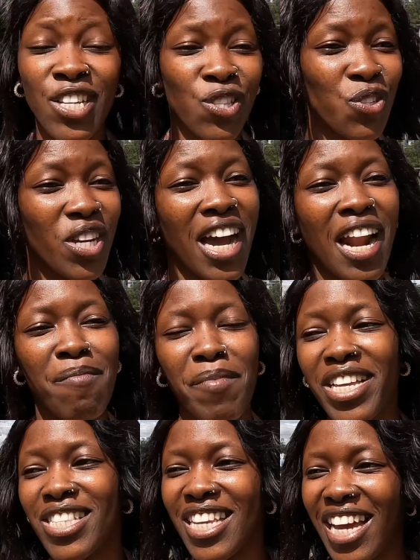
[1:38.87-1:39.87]
He's doing an
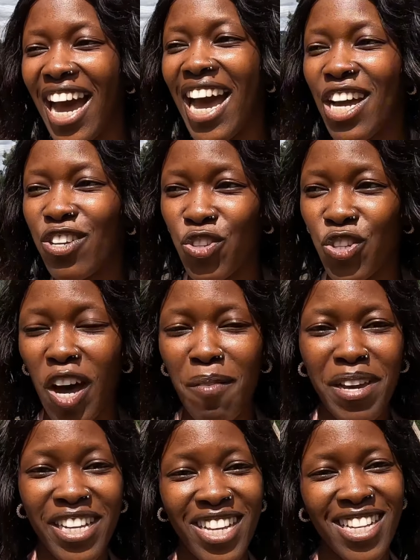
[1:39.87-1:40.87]
amazing
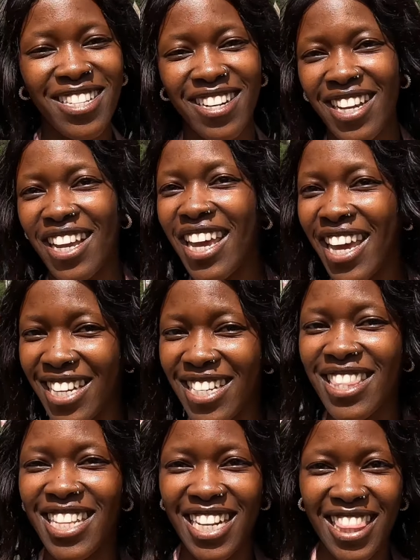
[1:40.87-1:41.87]
job. He just hit
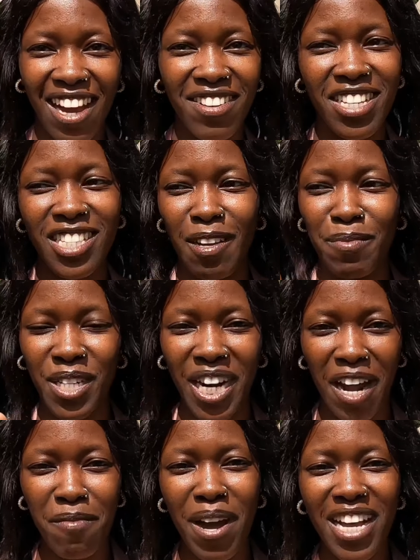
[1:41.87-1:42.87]
three thousand
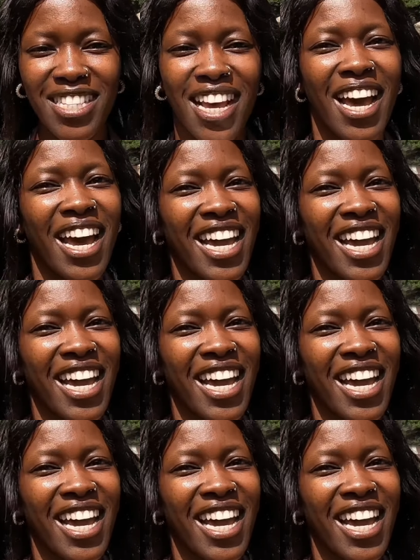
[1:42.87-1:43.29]
subscribers.